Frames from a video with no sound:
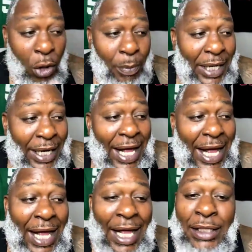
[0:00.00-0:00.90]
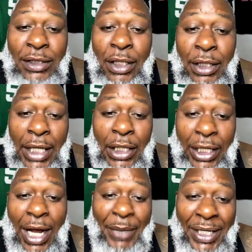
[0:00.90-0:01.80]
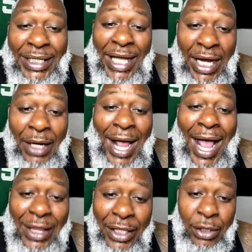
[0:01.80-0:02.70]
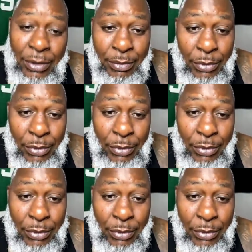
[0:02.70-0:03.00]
opened their eyes, now look how many came after him